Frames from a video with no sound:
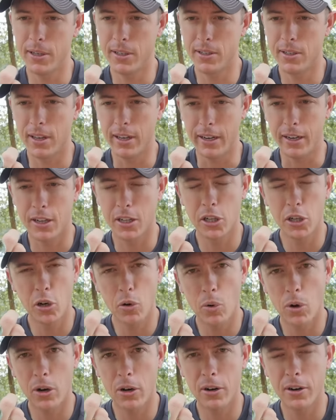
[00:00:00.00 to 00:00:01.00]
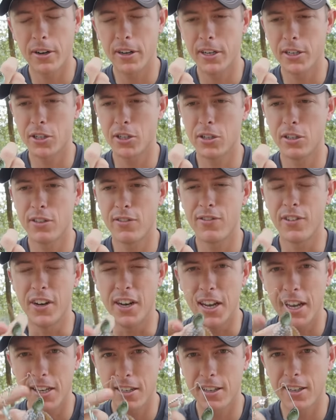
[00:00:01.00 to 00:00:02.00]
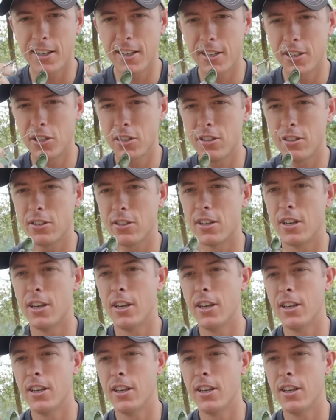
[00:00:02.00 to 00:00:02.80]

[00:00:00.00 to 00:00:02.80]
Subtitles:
It's like clear water conditions, finesse conditions.